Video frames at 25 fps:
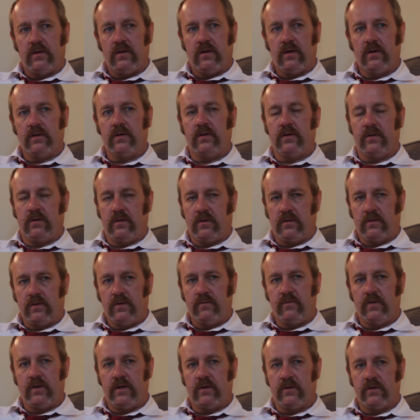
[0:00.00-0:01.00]
I,
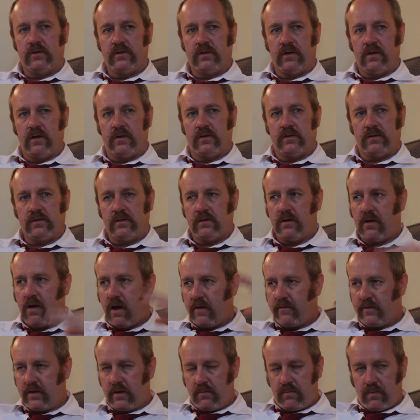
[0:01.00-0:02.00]
give you another chance.
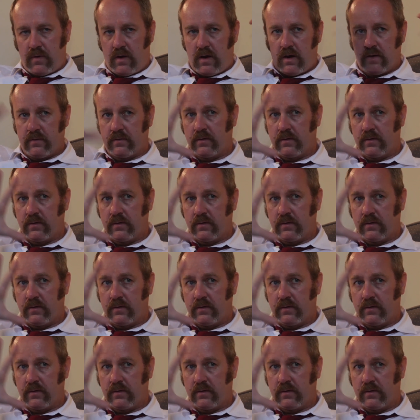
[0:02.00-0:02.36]
Live at the Apollo,